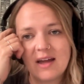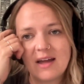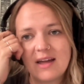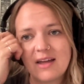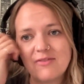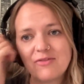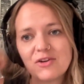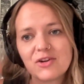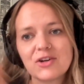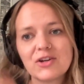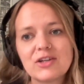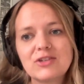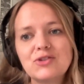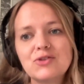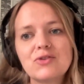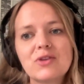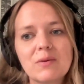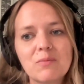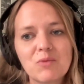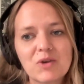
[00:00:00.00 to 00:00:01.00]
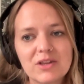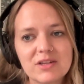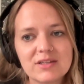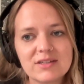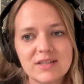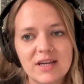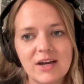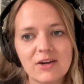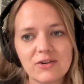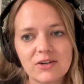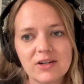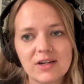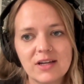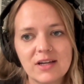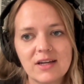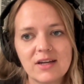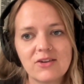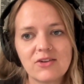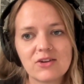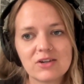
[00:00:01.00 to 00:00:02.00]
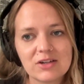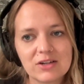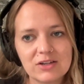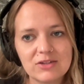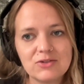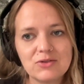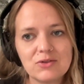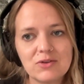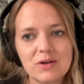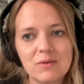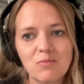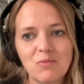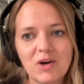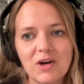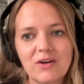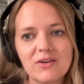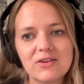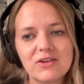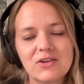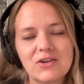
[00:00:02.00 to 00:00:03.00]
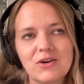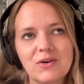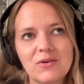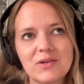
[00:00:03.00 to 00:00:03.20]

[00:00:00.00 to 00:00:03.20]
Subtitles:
if you're going to do them with integrity and you're going to do them well, you know?